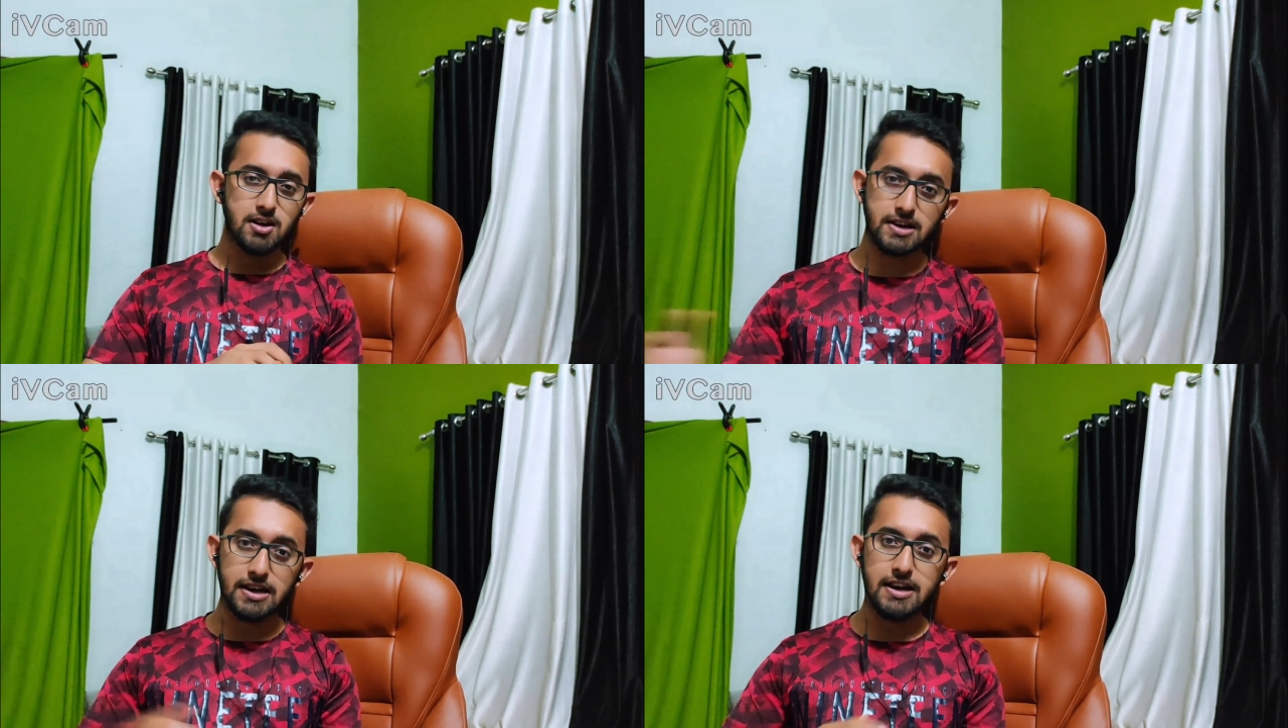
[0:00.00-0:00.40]

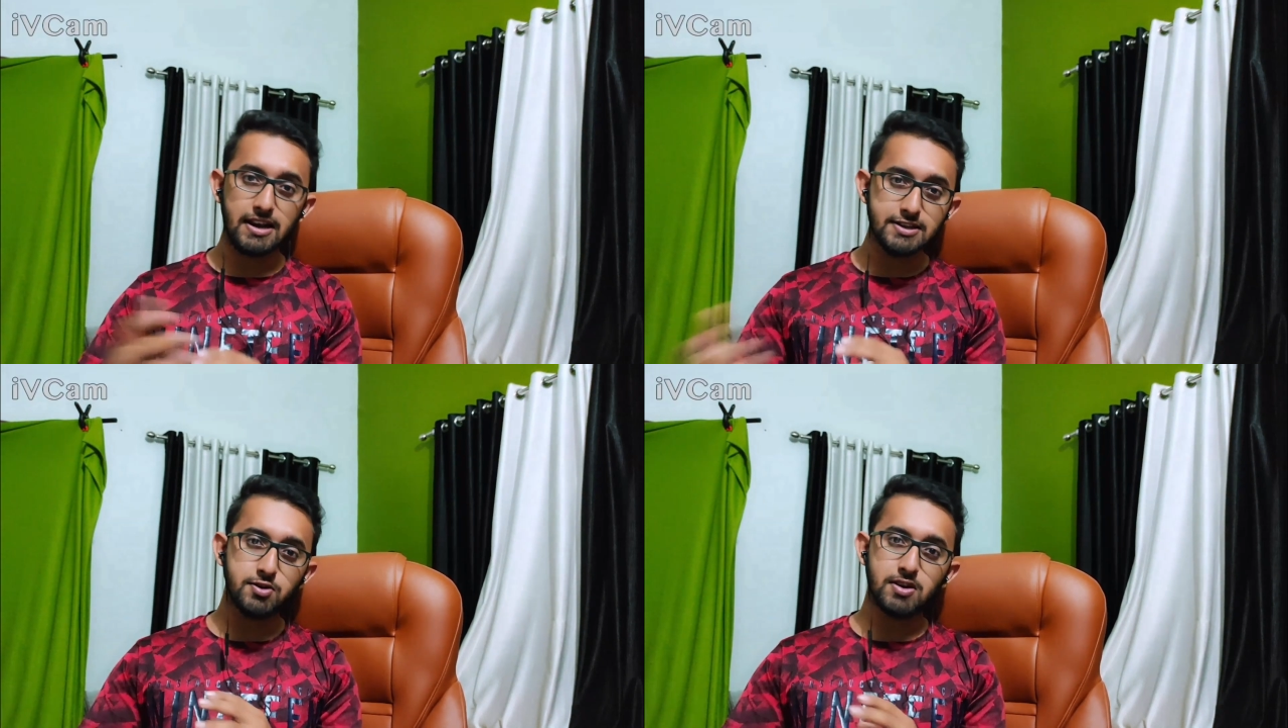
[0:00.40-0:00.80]

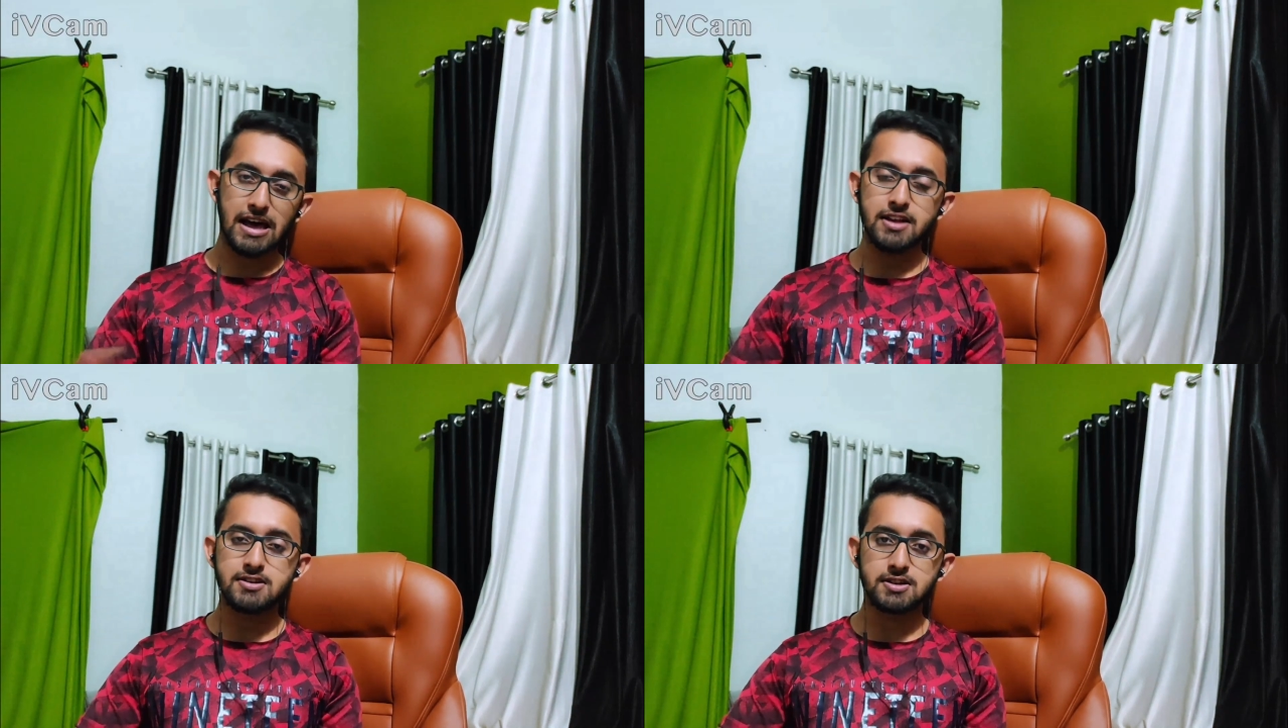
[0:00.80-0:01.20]
let you
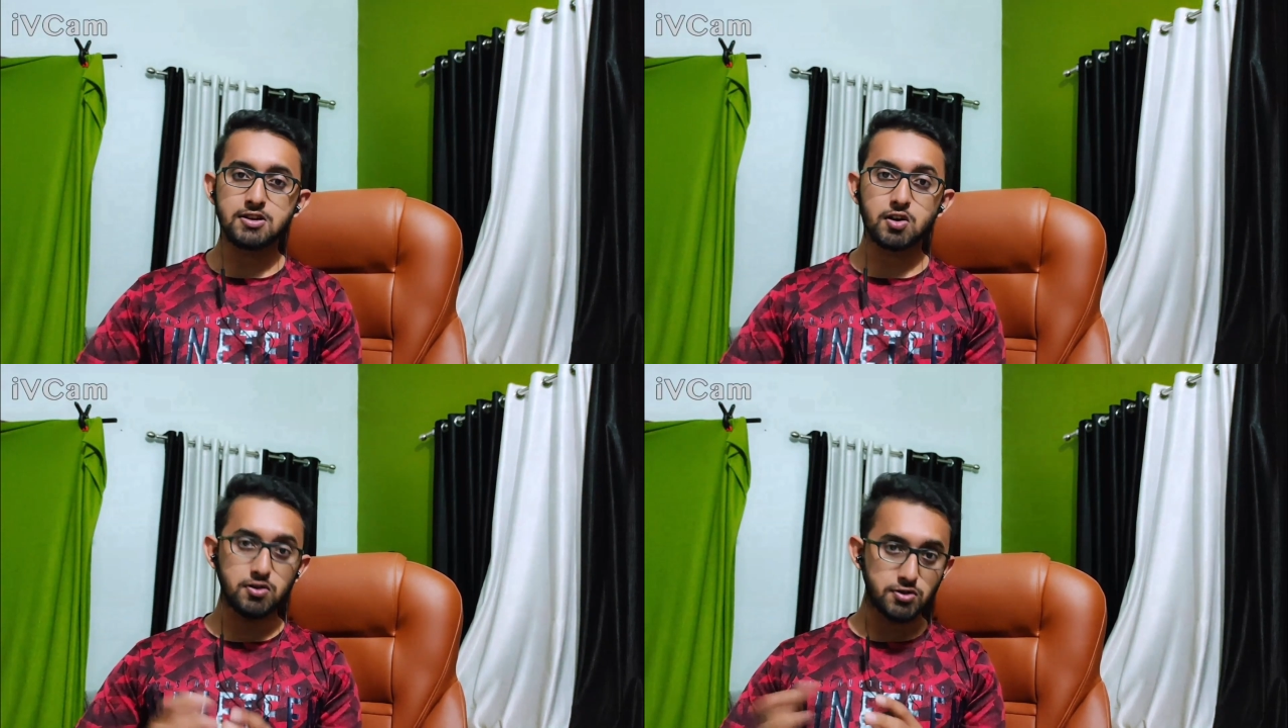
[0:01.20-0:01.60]
land
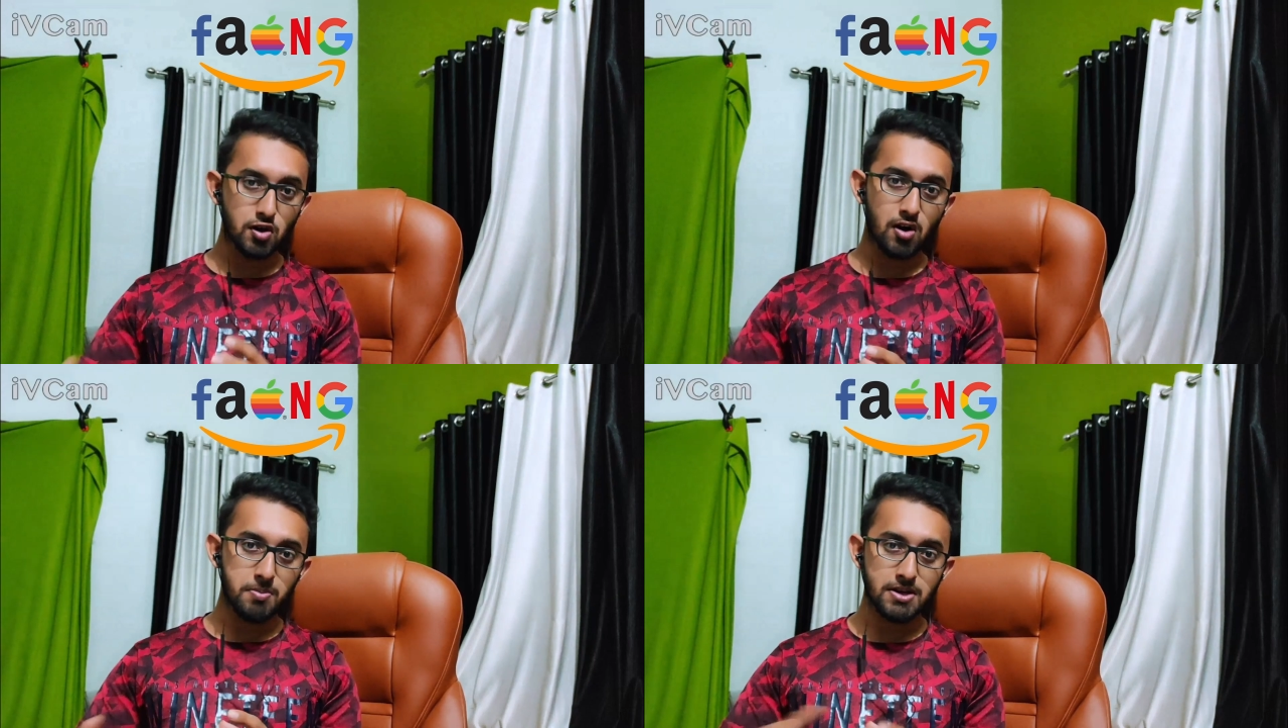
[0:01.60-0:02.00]
a good
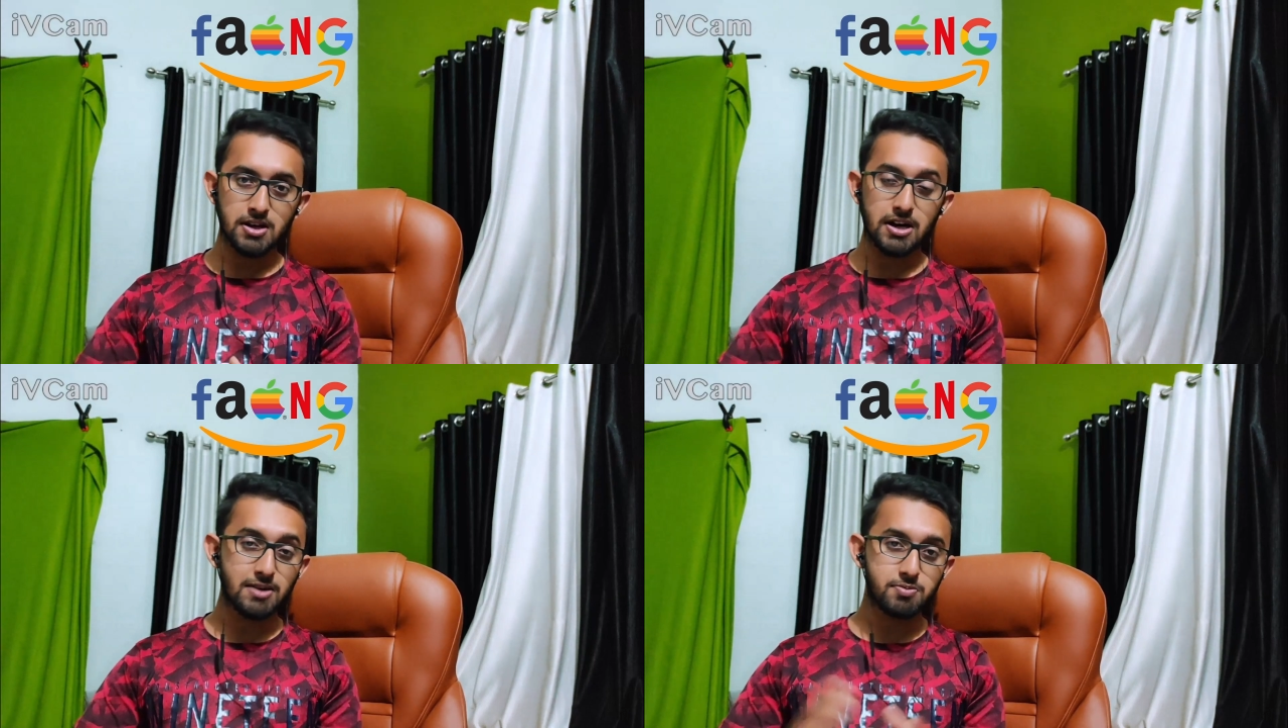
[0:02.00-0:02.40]
job in
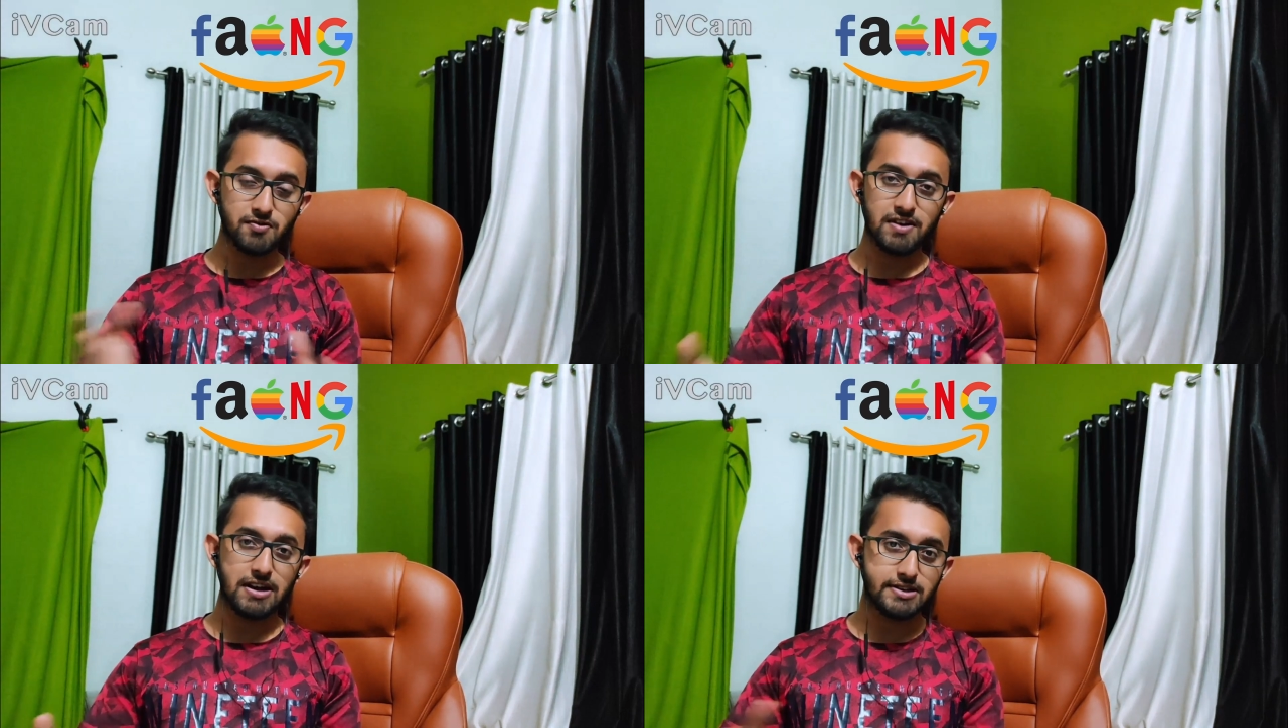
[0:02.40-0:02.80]
a high
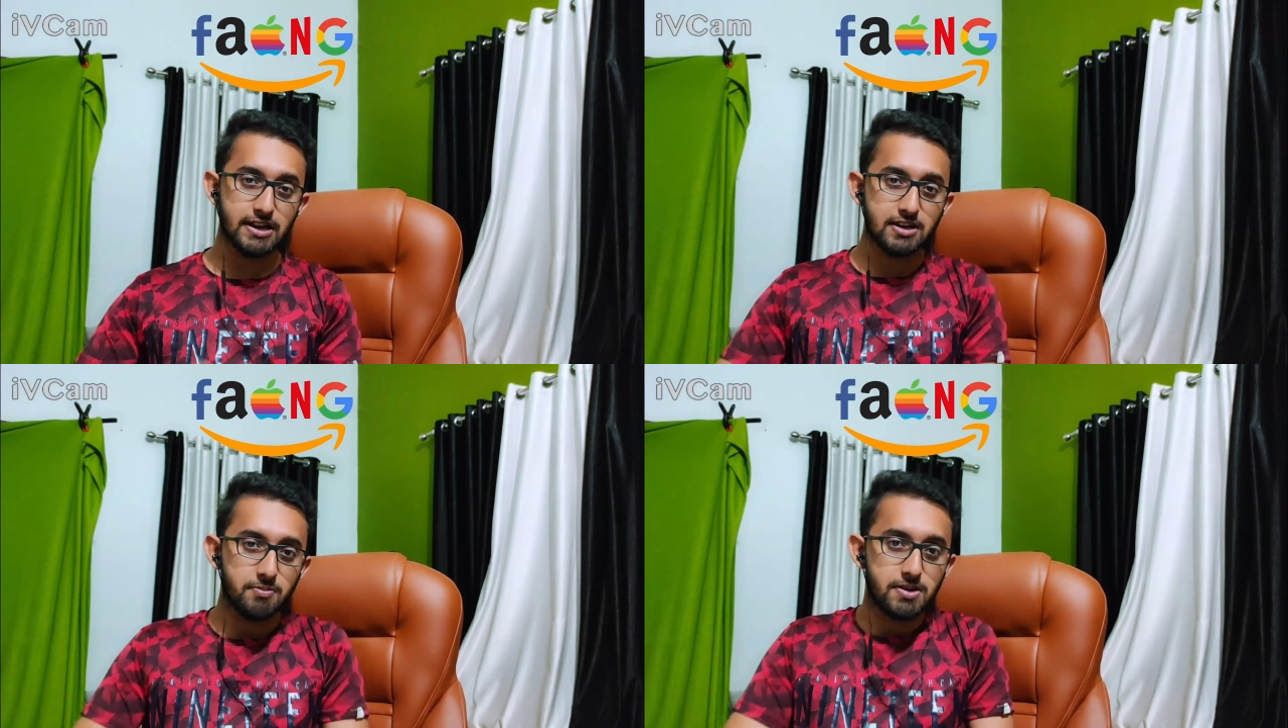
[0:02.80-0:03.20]
profile
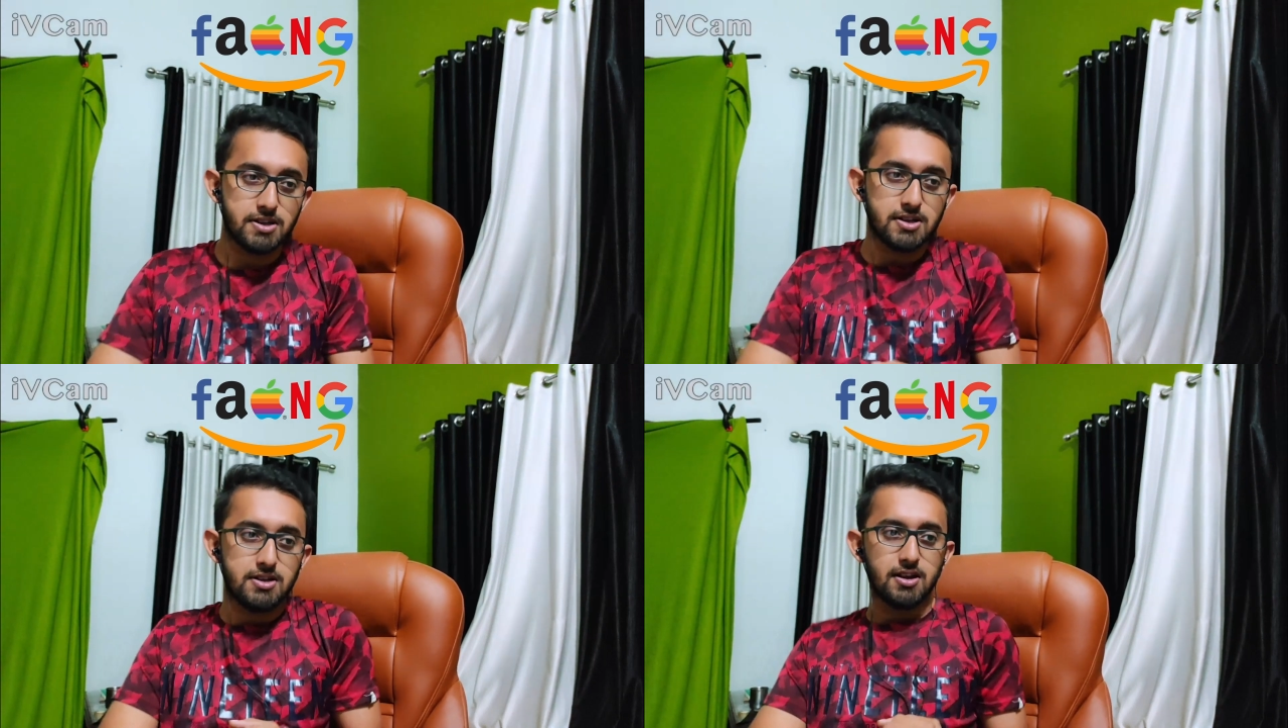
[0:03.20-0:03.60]
tech
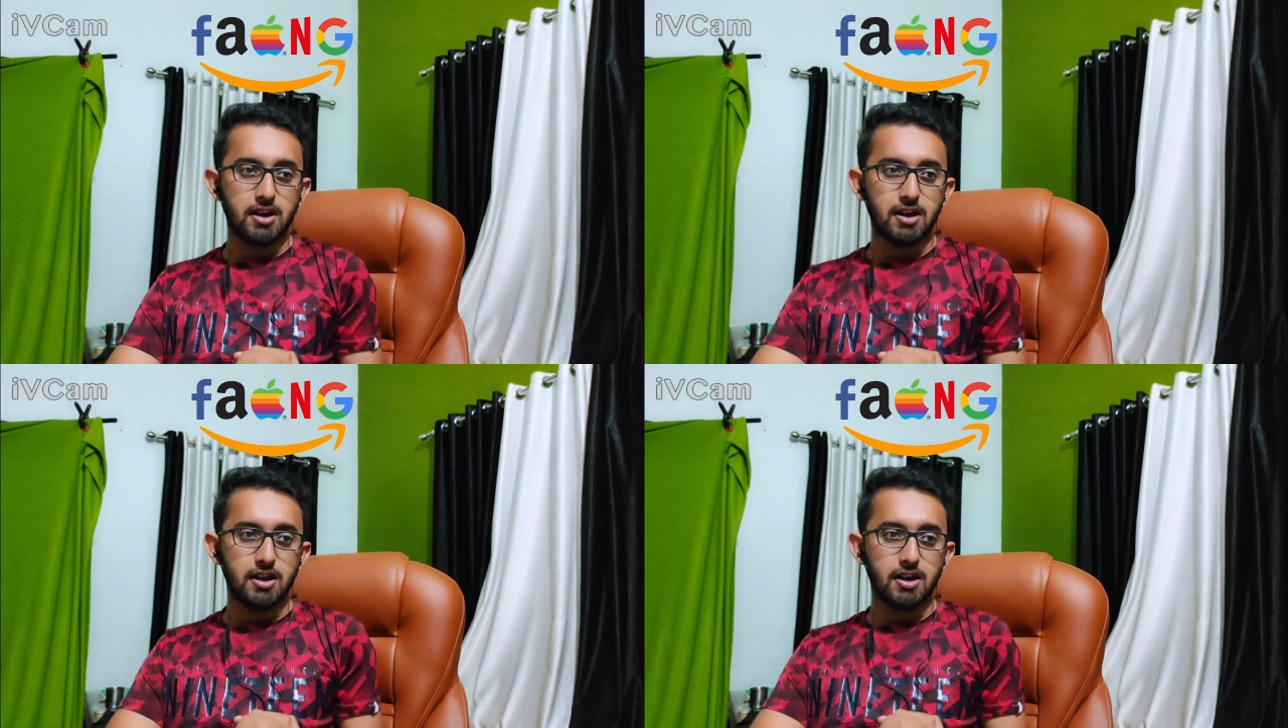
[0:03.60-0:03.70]
company.